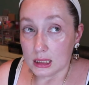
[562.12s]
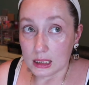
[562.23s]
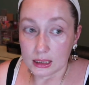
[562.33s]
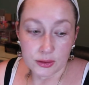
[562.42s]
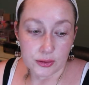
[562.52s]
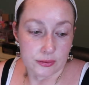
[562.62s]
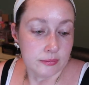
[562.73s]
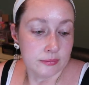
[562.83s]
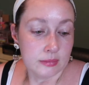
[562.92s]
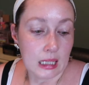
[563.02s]
I don't know.
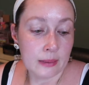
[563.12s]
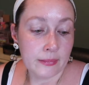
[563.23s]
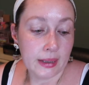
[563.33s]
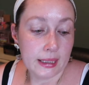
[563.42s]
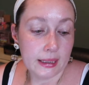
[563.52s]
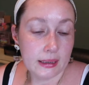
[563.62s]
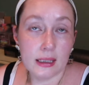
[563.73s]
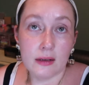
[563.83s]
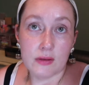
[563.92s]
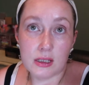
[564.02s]
I might
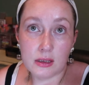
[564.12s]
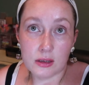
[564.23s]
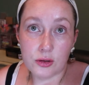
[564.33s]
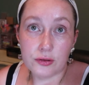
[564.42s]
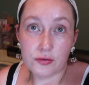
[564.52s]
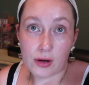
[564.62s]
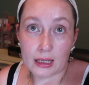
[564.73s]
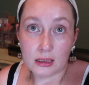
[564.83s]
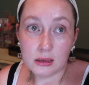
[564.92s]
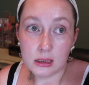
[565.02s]
give this to a
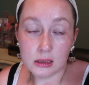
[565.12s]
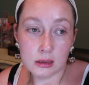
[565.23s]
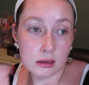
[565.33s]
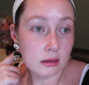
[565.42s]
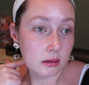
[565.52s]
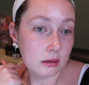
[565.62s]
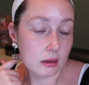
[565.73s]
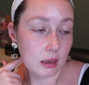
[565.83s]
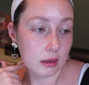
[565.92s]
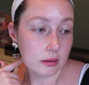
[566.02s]
friend
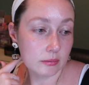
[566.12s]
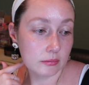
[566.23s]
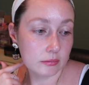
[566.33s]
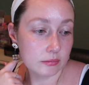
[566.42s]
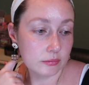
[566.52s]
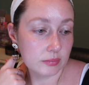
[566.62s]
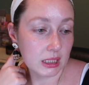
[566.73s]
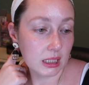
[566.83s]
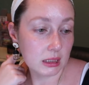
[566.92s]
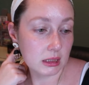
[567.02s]
um,
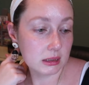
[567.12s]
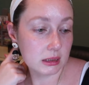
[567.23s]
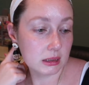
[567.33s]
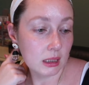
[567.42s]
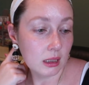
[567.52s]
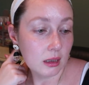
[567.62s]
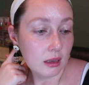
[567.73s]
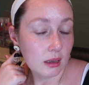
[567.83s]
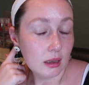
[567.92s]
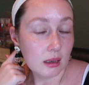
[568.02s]
because
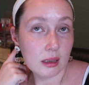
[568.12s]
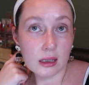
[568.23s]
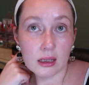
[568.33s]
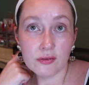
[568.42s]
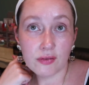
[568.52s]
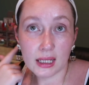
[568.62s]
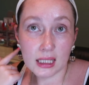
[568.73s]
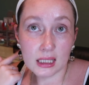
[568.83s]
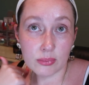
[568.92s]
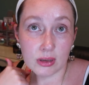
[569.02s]
if I
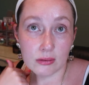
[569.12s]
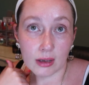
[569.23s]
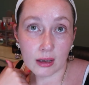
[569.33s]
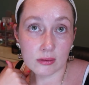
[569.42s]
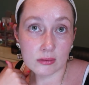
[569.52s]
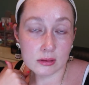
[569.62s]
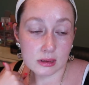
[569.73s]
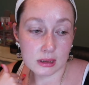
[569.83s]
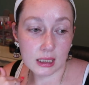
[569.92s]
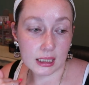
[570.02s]
keep it around,
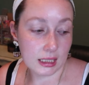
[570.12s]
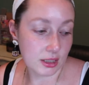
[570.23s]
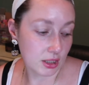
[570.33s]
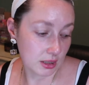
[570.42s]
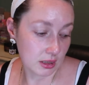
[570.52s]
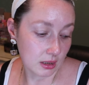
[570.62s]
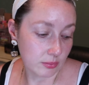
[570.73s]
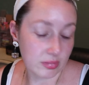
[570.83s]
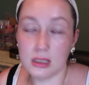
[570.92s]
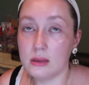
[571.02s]
like it's just gonna
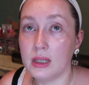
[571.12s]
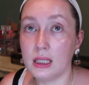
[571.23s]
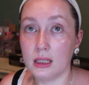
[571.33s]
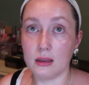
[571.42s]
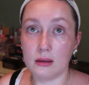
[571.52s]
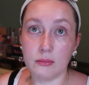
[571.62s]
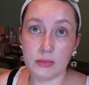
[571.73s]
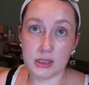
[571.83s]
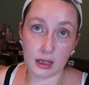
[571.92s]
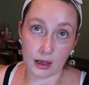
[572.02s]
be in my
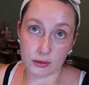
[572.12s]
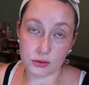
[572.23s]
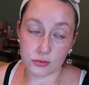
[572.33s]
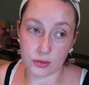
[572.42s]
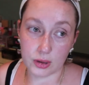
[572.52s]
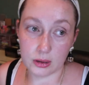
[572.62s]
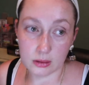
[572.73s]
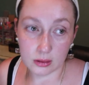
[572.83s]
mascara drawer